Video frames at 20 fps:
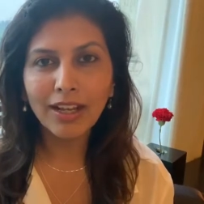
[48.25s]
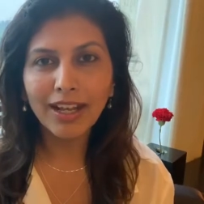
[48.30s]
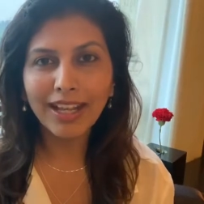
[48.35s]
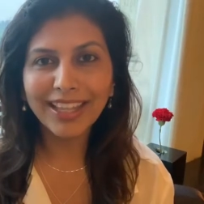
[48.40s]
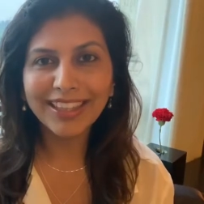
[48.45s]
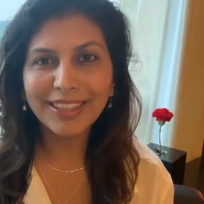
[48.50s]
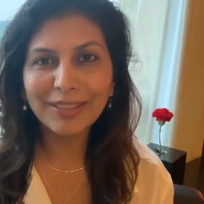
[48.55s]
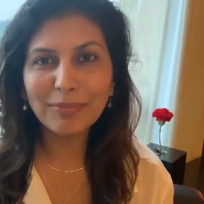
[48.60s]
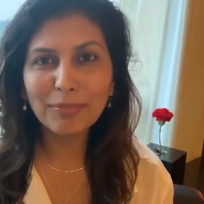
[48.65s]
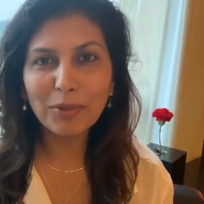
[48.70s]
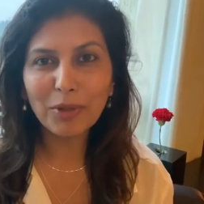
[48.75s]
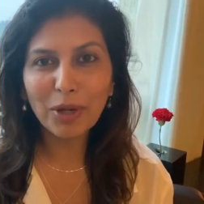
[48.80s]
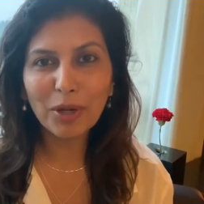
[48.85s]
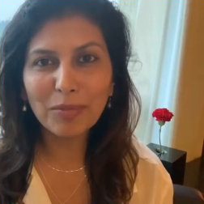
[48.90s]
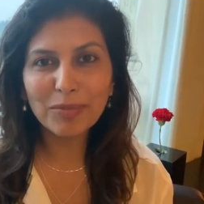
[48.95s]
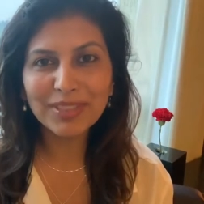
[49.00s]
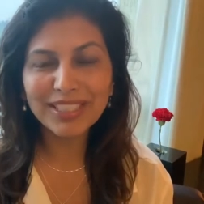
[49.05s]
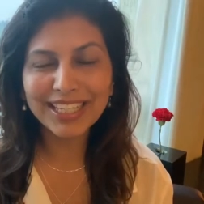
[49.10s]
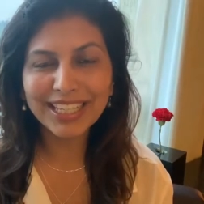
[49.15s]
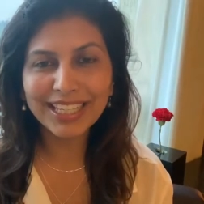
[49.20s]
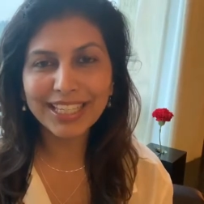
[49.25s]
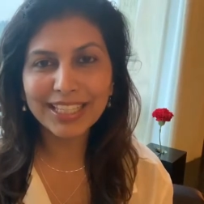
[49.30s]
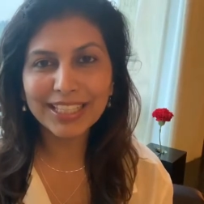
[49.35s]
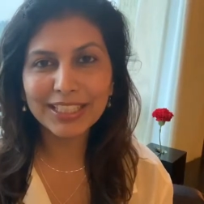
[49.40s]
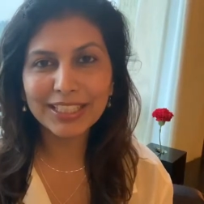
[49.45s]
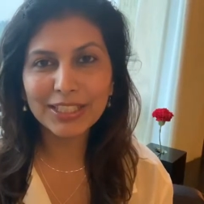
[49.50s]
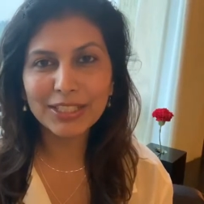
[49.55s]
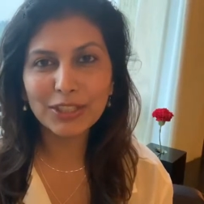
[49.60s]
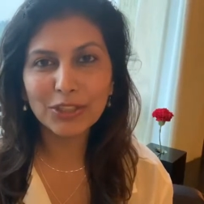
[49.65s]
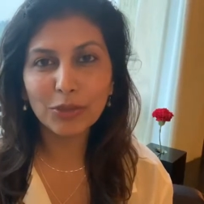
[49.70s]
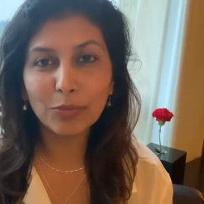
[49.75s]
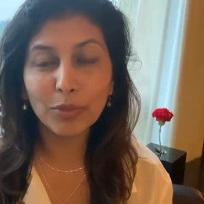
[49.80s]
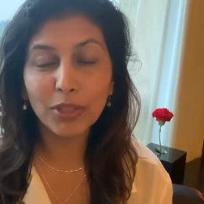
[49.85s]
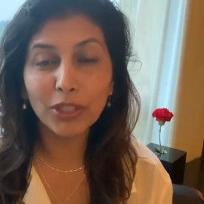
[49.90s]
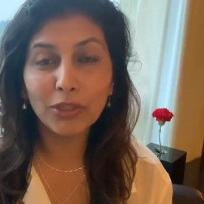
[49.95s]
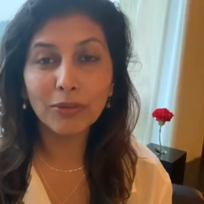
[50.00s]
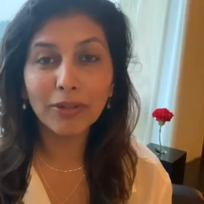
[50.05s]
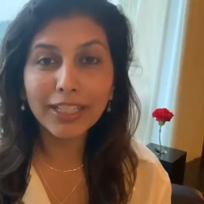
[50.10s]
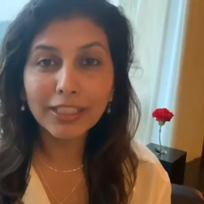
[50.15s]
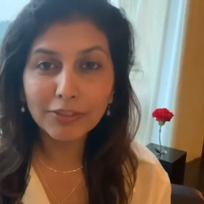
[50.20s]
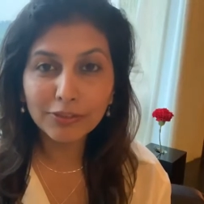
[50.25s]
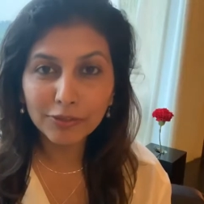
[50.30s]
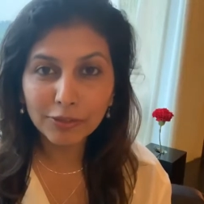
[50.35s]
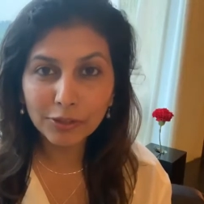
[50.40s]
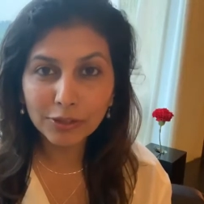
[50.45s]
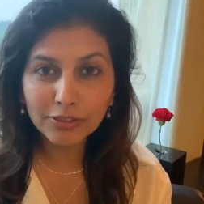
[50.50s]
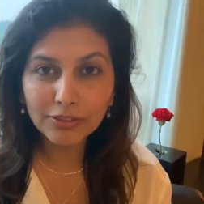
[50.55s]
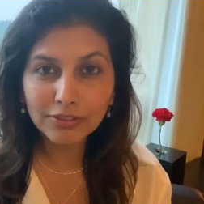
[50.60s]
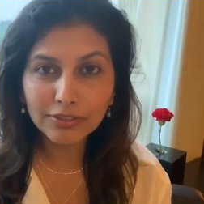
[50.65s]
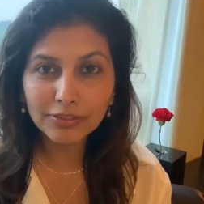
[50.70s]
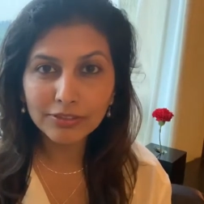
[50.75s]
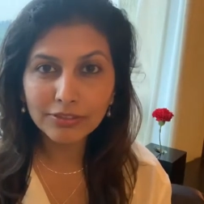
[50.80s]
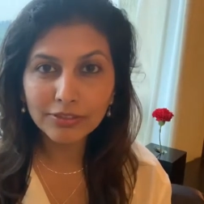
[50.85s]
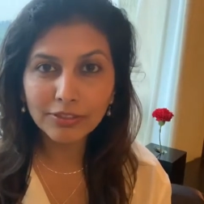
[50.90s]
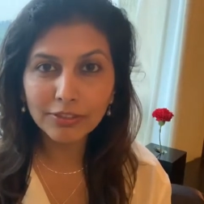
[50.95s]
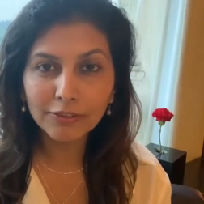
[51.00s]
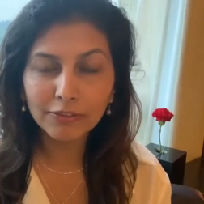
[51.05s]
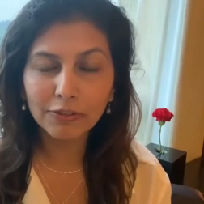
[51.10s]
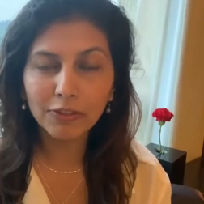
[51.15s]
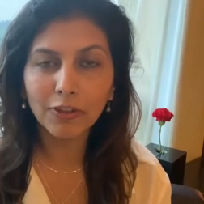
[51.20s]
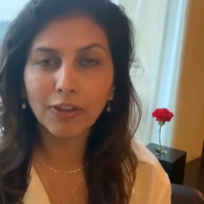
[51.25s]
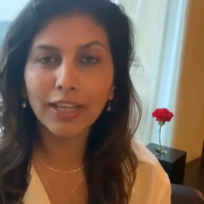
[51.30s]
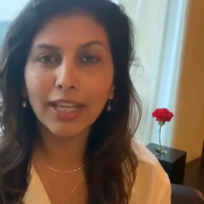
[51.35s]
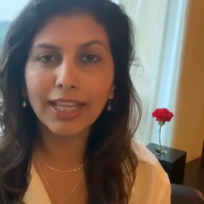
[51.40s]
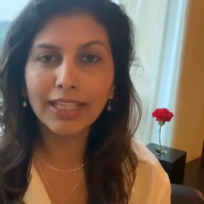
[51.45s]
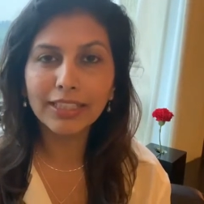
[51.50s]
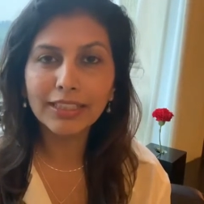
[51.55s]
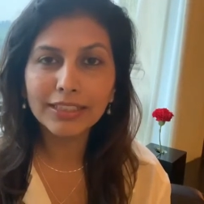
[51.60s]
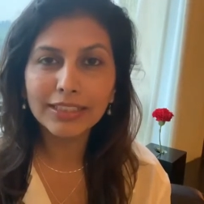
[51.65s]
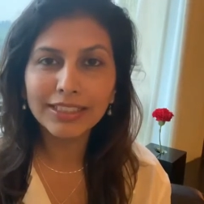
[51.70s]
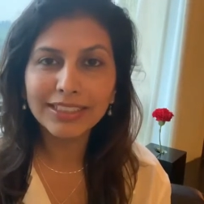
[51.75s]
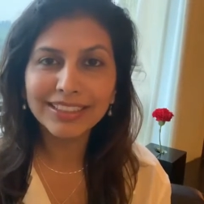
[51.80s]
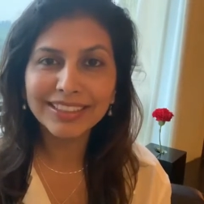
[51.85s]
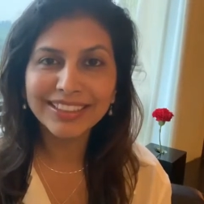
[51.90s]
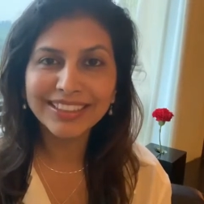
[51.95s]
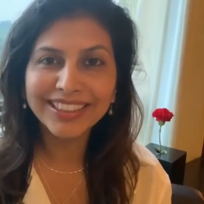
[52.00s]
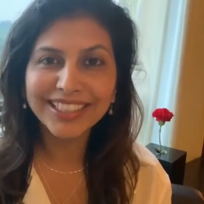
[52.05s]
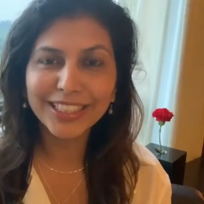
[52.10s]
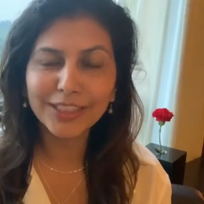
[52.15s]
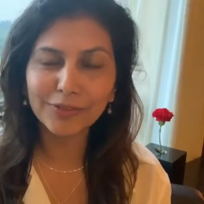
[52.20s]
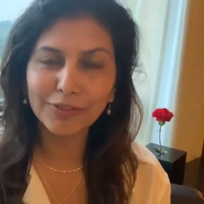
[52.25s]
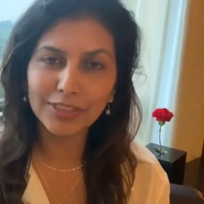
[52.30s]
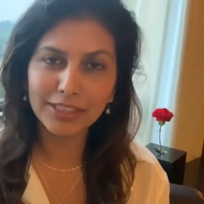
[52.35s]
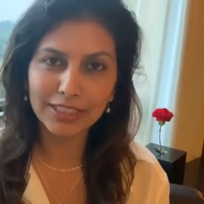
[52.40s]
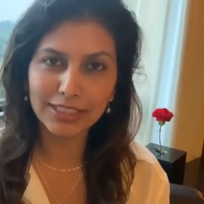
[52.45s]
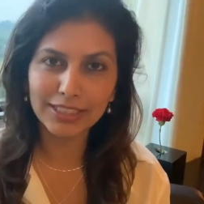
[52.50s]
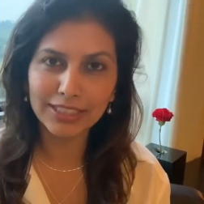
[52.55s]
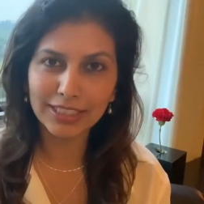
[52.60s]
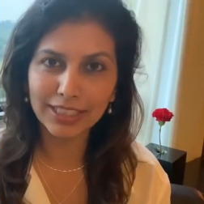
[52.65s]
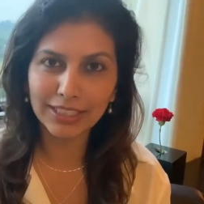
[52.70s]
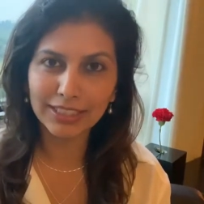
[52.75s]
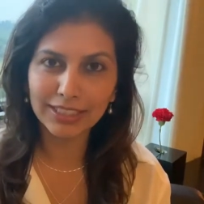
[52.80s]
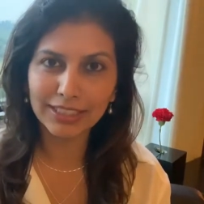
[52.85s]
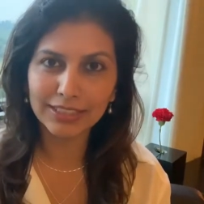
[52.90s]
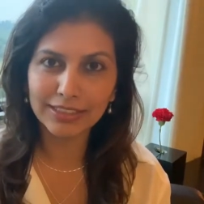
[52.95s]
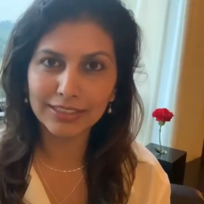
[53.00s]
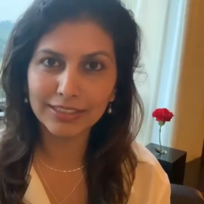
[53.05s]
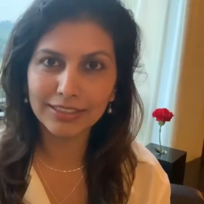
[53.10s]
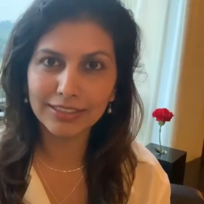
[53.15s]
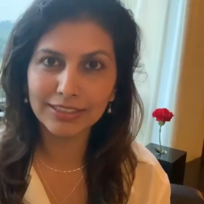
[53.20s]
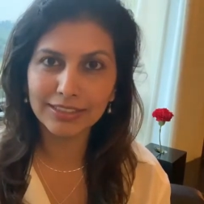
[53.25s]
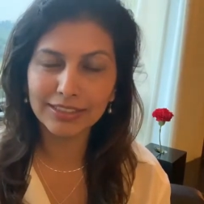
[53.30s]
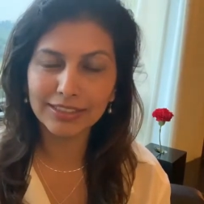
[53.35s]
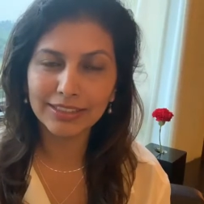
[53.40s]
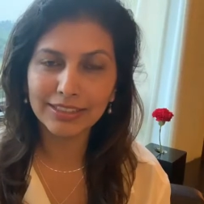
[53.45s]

And the prompt is to be grateful for health, even in sickness.